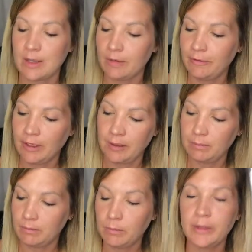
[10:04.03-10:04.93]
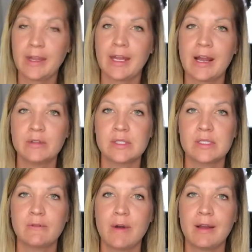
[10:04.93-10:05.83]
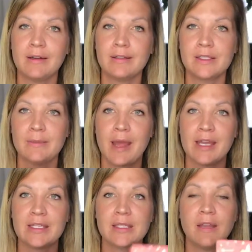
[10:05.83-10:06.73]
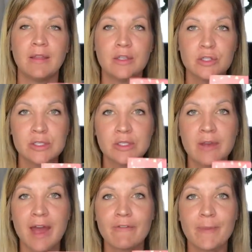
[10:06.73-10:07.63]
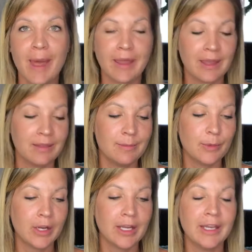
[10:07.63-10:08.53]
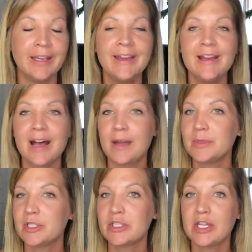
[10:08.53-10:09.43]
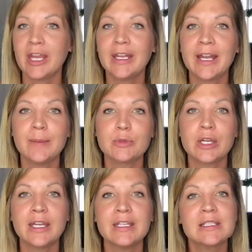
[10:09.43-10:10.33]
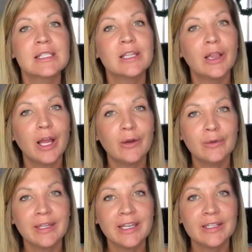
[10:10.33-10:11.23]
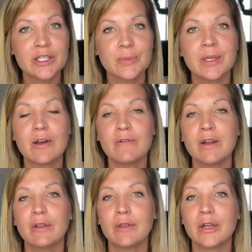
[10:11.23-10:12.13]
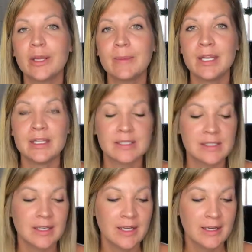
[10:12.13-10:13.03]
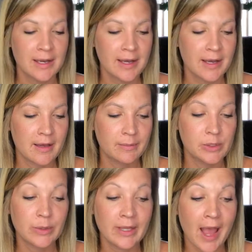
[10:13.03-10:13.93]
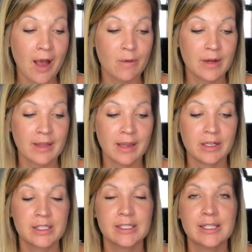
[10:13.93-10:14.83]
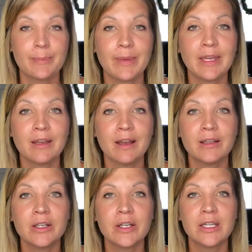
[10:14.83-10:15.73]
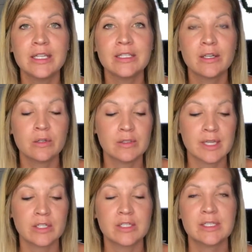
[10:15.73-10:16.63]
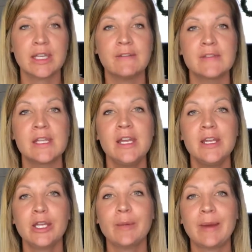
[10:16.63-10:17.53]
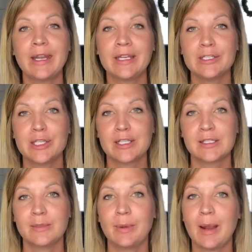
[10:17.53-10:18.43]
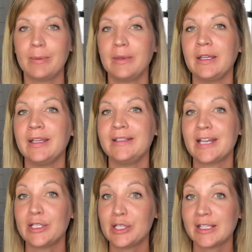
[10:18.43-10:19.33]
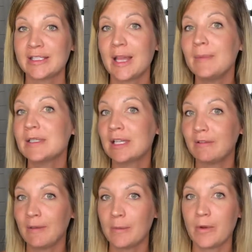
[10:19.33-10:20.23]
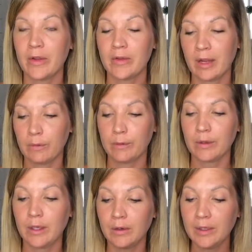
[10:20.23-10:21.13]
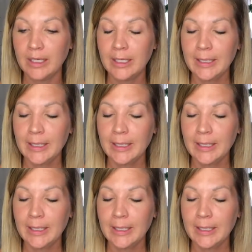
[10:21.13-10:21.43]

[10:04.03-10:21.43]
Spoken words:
I would fill it with 8 ounces of water and some ice, and then just do half a packet in the morning. Just shake it up, drink it slowly. It should be over 30 minutes to an hour that you're sipping on your ketones. That just gives your body a chance to properly digest them instead of them going right through you.